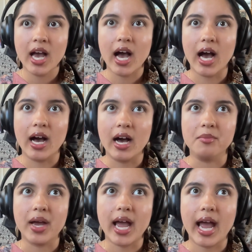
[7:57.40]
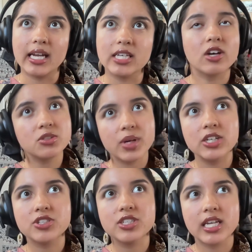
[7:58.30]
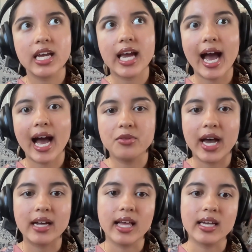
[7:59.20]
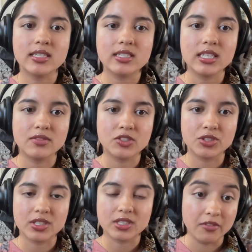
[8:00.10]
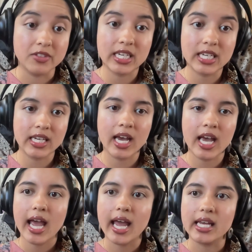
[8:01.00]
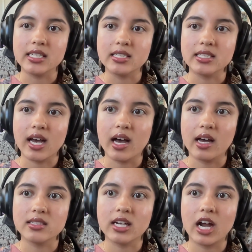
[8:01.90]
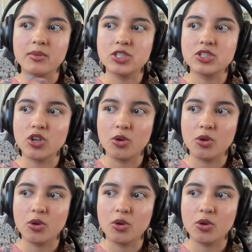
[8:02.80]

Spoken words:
And it's also interesting how that legacy of tea is synonymous to so